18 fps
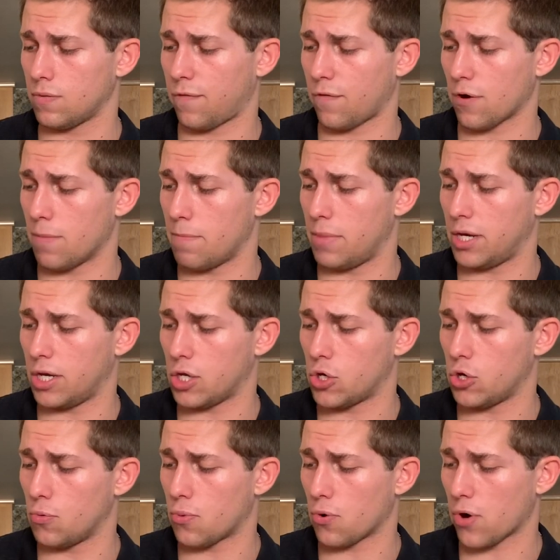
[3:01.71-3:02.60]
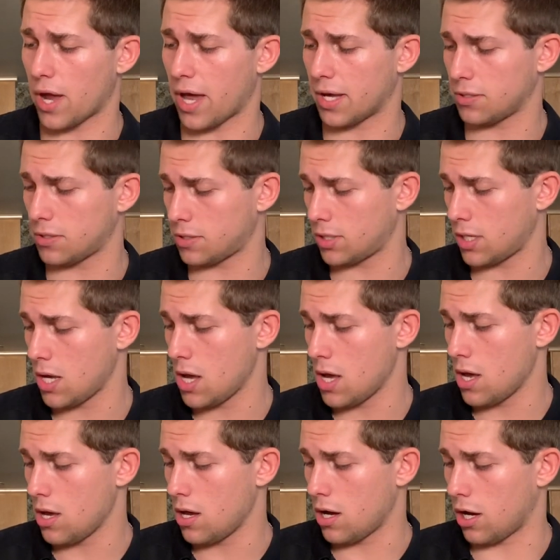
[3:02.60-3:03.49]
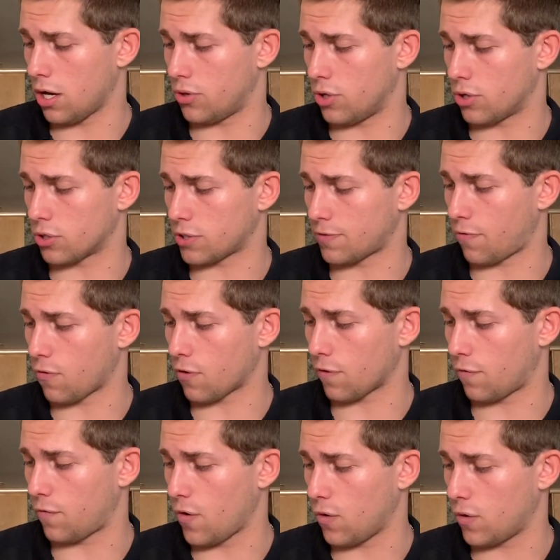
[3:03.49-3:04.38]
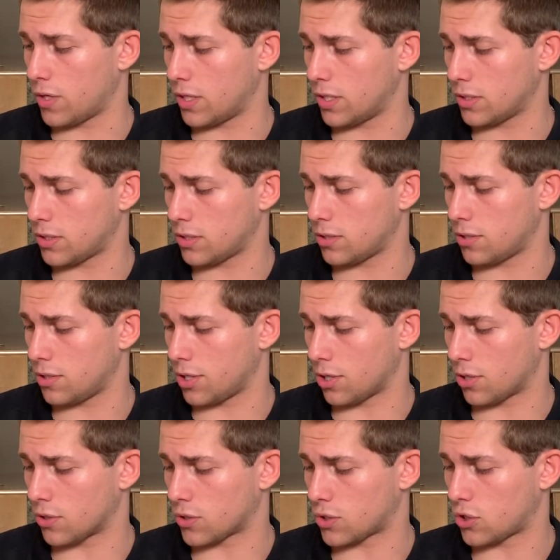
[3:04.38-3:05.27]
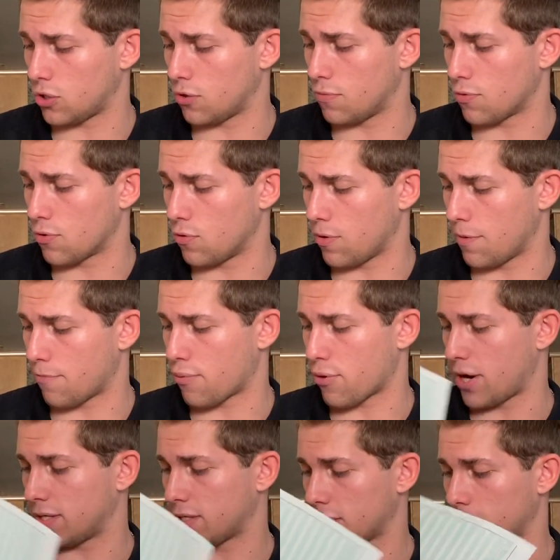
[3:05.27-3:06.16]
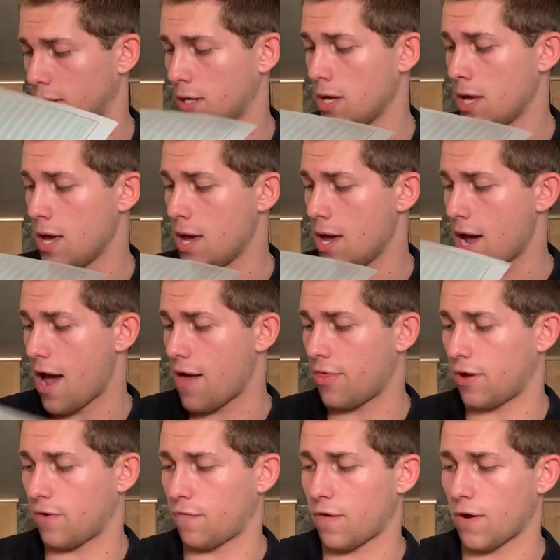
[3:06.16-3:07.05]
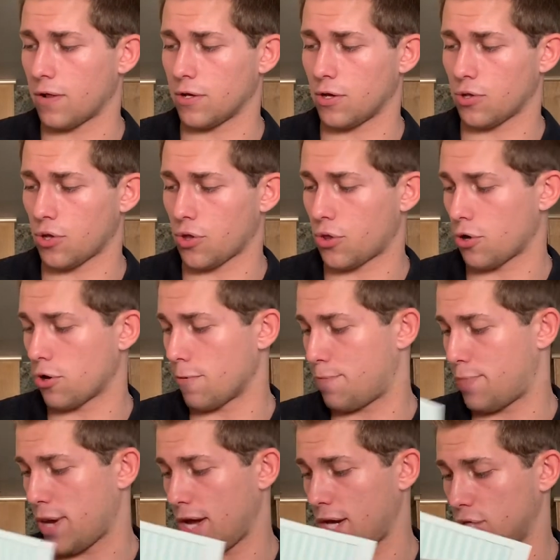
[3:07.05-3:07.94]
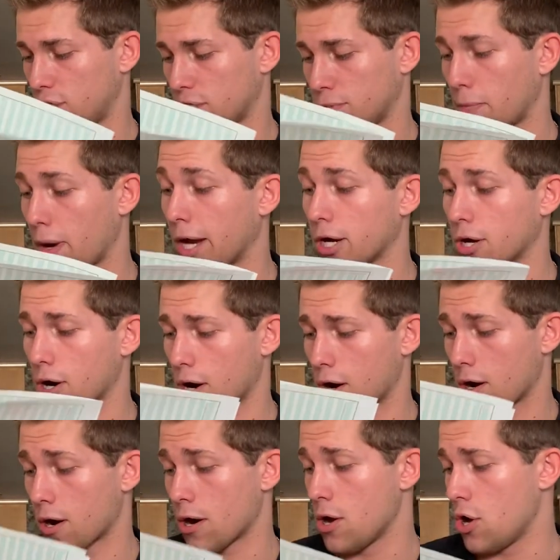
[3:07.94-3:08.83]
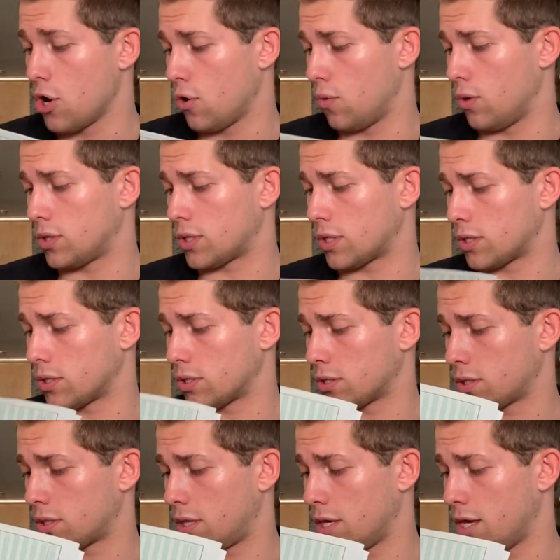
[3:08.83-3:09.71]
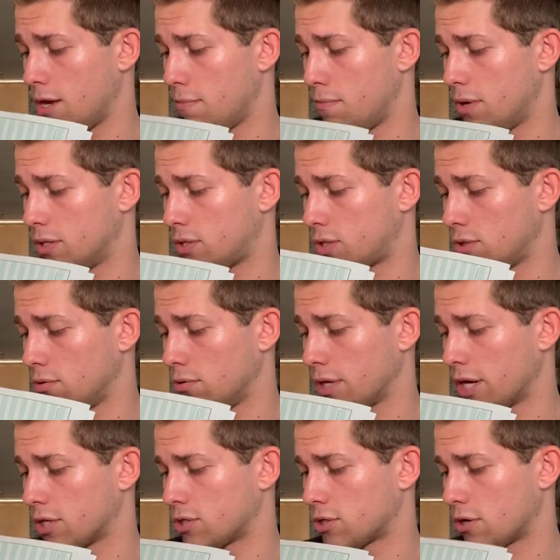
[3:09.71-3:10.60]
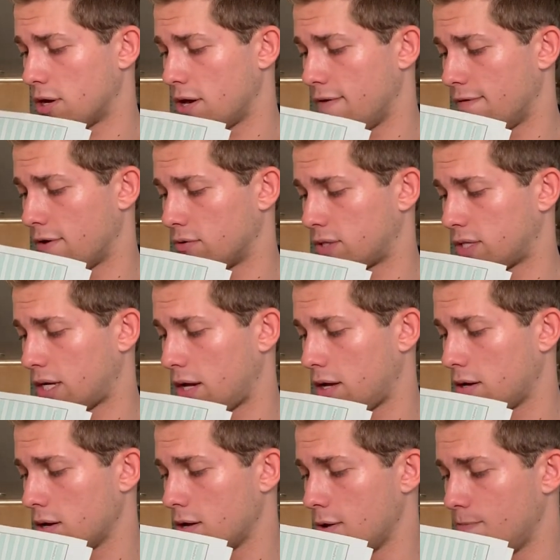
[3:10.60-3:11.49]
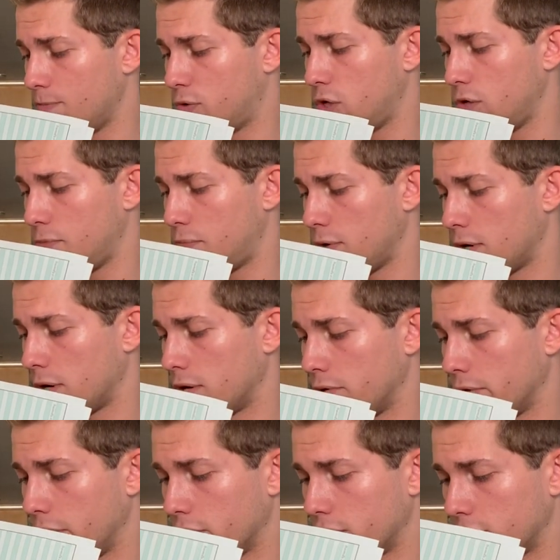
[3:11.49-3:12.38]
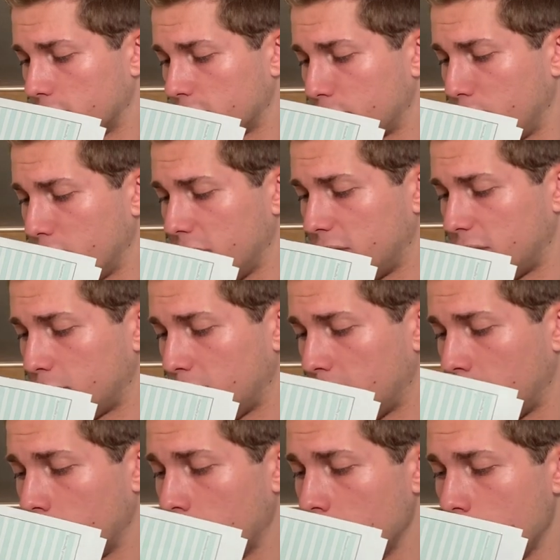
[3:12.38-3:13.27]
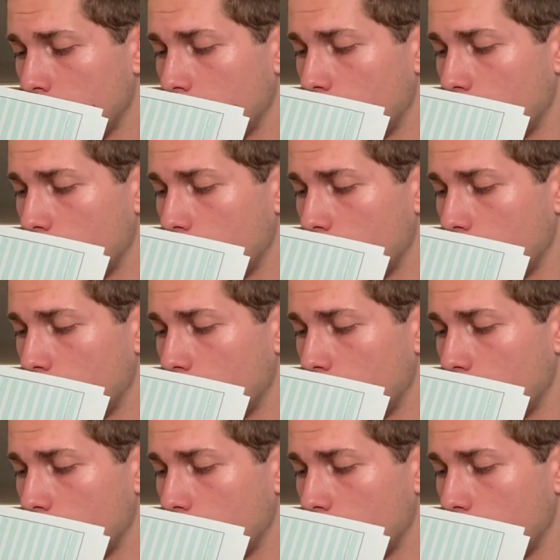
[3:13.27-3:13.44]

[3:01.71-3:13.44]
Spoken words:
for a Mini Cooper S. There's Ford Focus, there's Subaru Impreza, and then finally on the third page is my car, which is the Mitsubishi Lancer Evo 10, 2.0 liter displacement